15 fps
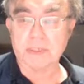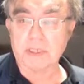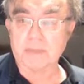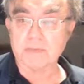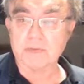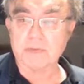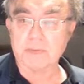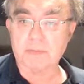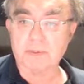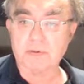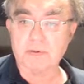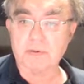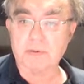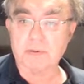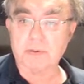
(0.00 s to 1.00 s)
comes from a
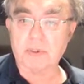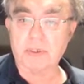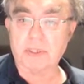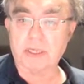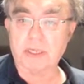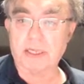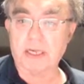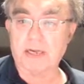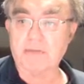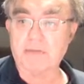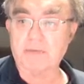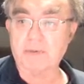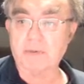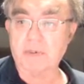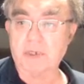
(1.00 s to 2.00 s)
tutorial they gave,
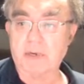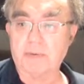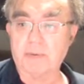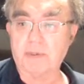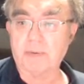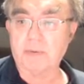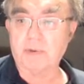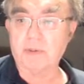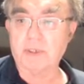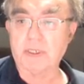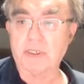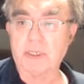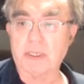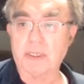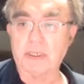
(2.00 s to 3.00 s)
which will go into more
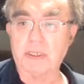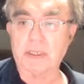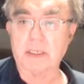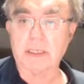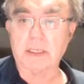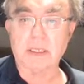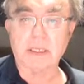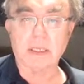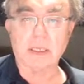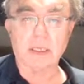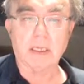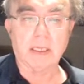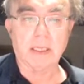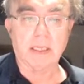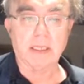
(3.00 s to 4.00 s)
detail in the,
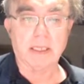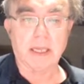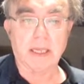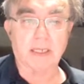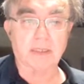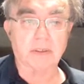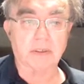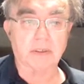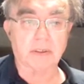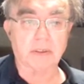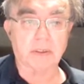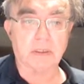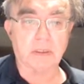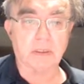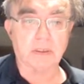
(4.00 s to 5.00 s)
in the
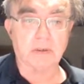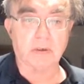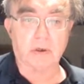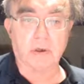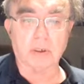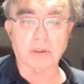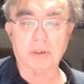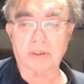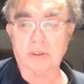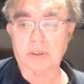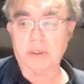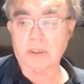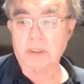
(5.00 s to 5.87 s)
actual uh, course.